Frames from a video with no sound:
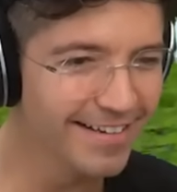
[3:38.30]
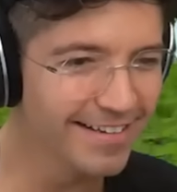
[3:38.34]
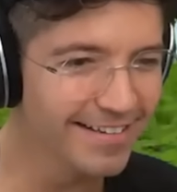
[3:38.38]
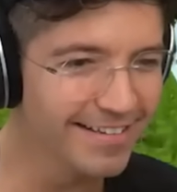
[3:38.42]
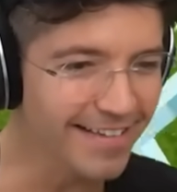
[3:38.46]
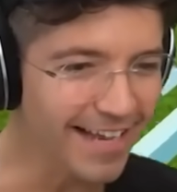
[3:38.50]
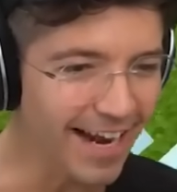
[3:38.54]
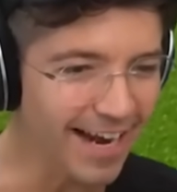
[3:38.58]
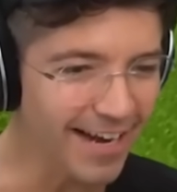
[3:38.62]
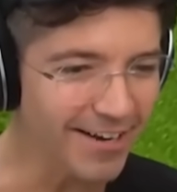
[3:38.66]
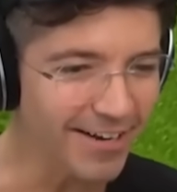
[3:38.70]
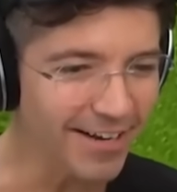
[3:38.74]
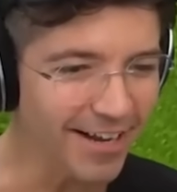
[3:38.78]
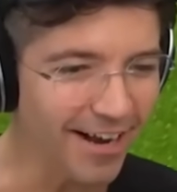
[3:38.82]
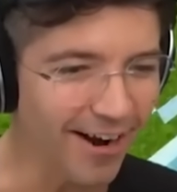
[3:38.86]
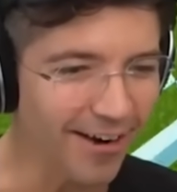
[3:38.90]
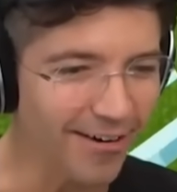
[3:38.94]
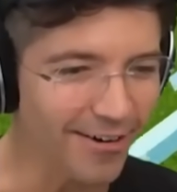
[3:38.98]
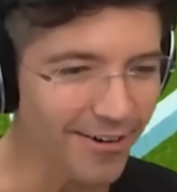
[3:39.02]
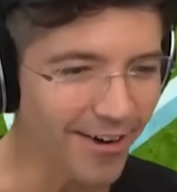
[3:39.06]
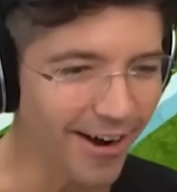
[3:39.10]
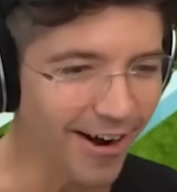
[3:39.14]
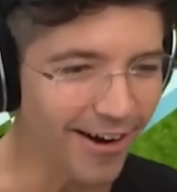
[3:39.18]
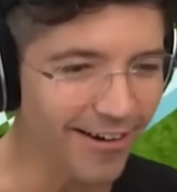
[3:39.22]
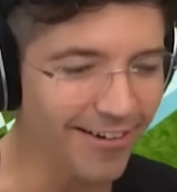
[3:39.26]
There you
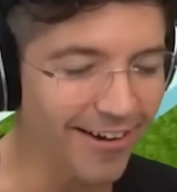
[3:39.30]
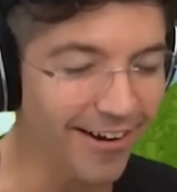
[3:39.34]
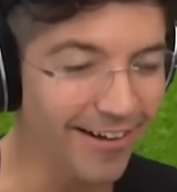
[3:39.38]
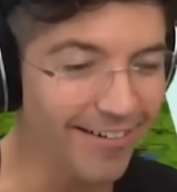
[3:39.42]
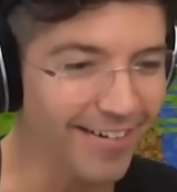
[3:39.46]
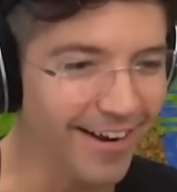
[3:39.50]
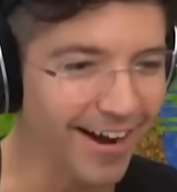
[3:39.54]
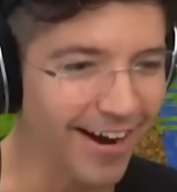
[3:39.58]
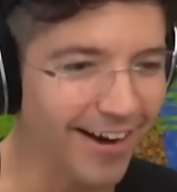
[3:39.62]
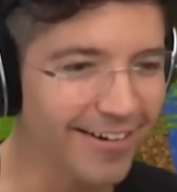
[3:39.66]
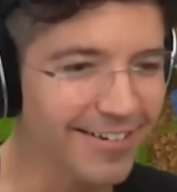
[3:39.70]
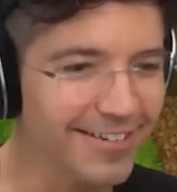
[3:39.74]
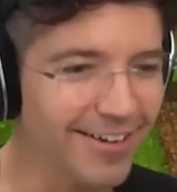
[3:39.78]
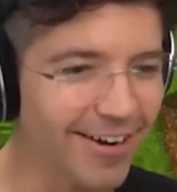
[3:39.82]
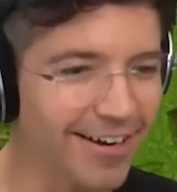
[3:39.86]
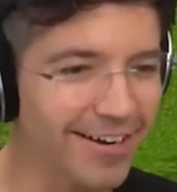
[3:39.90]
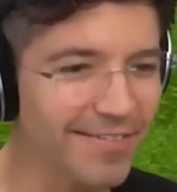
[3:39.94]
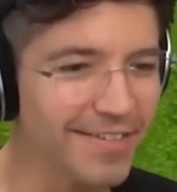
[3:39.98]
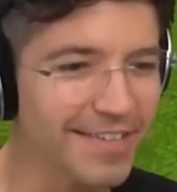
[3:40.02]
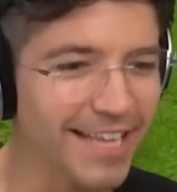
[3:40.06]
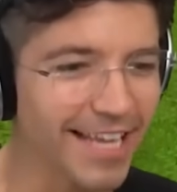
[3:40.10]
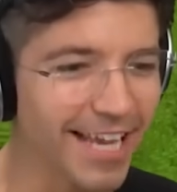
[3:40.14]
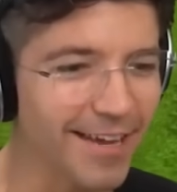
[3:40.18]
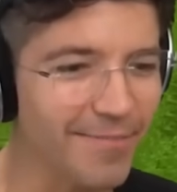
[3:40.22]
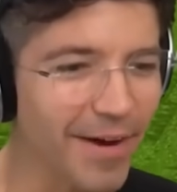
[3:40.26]
go. No, no, no. Don't
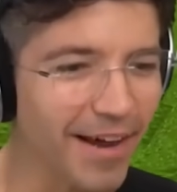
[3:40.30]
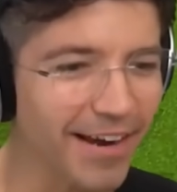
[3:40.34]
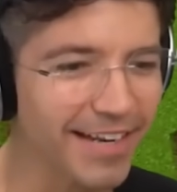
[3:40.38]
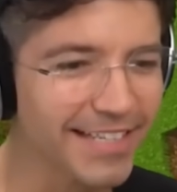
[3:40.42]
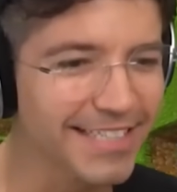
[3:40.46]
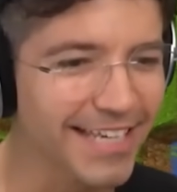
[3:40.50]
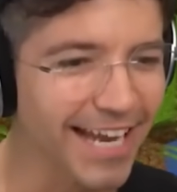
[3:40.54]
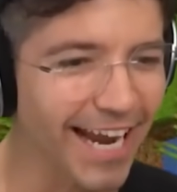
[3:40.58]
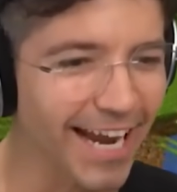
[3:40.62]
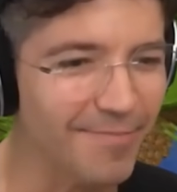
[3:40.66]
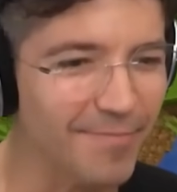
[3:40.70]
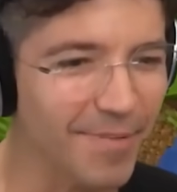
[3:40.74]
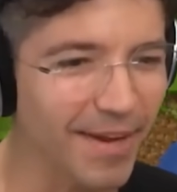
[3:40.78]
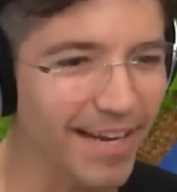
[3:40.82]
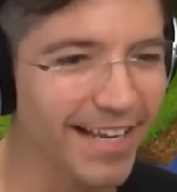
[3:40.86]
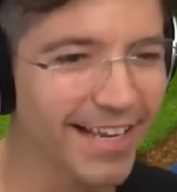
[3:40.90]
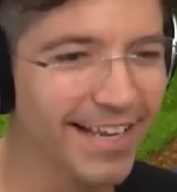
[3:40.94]
even think about escaping.